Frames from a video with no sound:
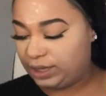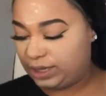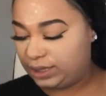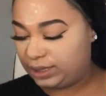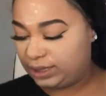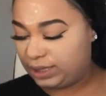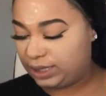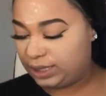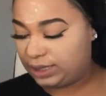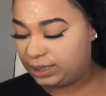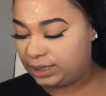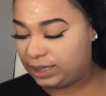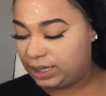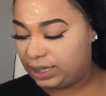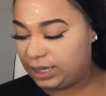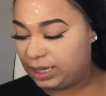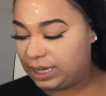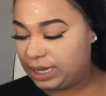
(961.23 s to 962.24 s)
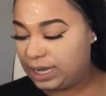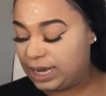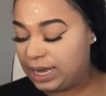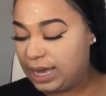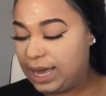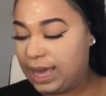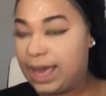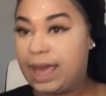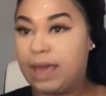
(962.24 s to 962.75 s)
This is the
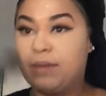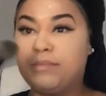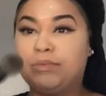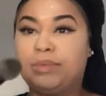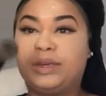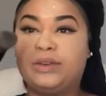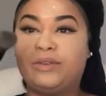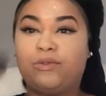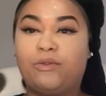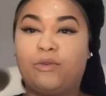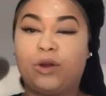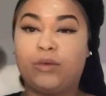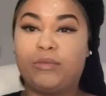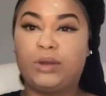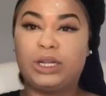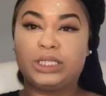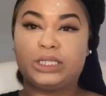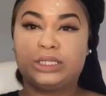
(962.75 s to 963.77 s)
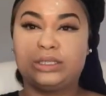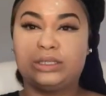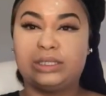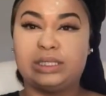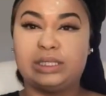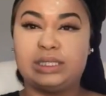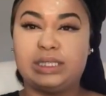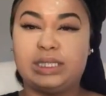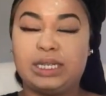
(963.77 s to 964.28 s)
MB4 brush. As you can
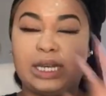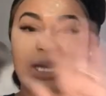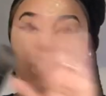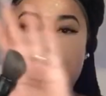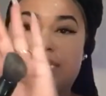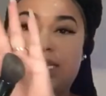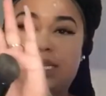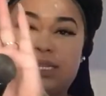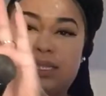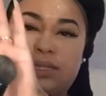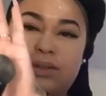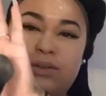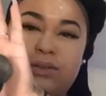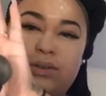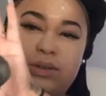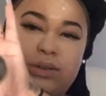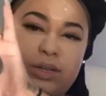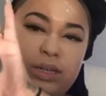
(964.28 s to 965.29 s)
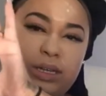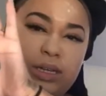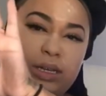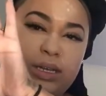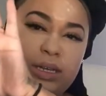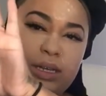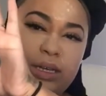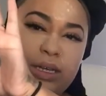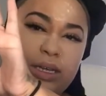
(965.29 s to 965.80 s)
see, it has like a little
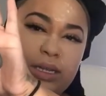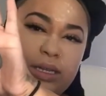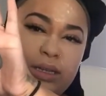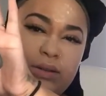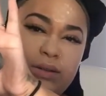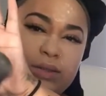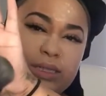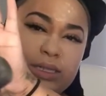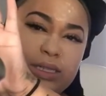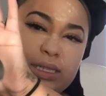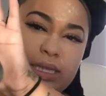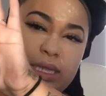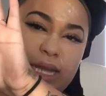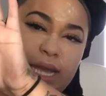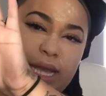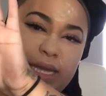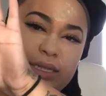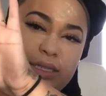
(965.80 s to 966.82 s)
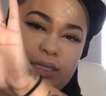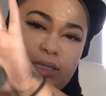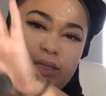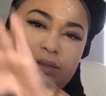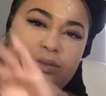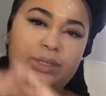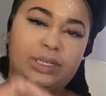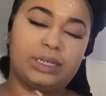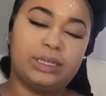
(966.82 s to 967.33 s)
slant
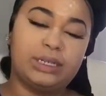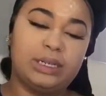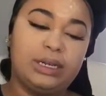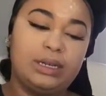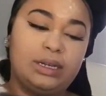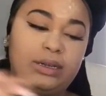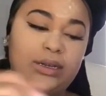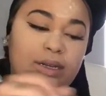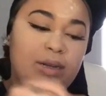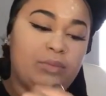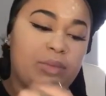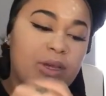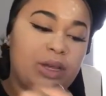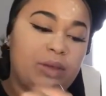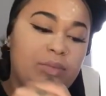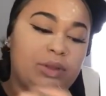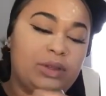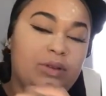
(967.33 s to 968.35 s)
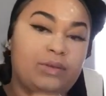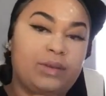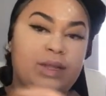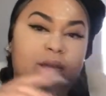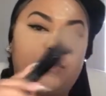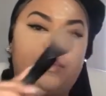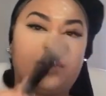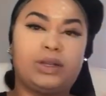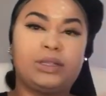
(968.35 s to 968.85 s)
to it. I'm gonna pick up a little bit of
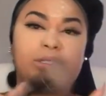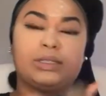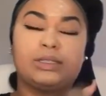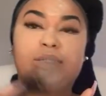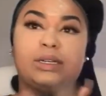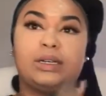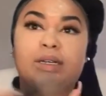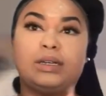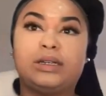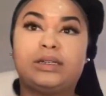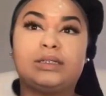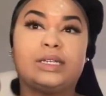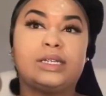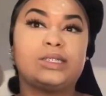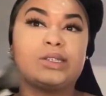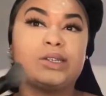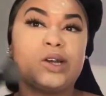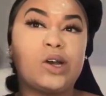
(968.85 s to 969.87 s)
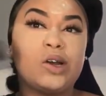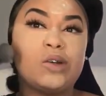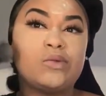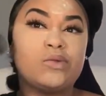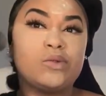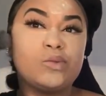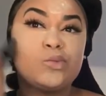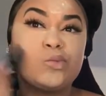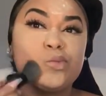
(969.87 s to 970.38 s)
that bronzer, dust it off,
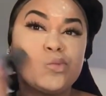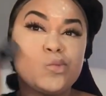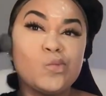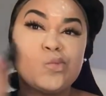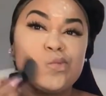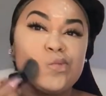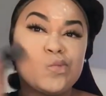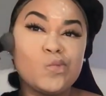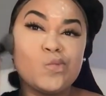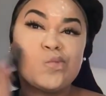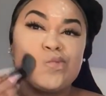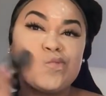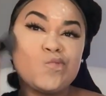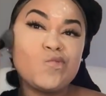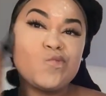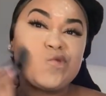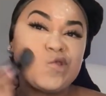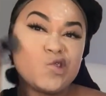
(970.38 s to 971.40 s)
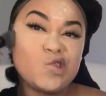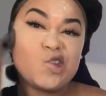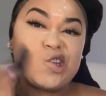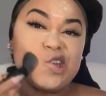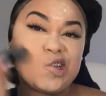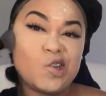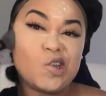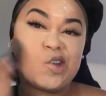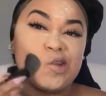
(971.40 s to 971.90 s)
and go
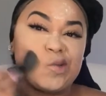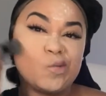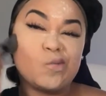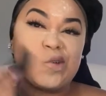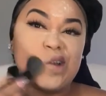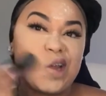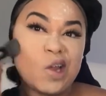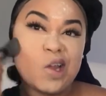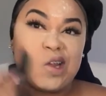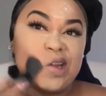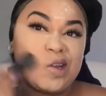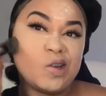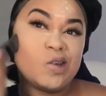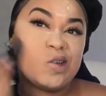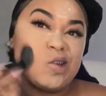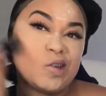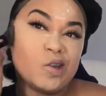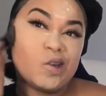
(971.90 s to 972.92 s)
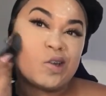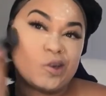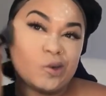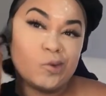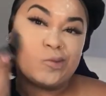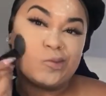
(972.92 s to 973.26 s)
ahead and get right into here.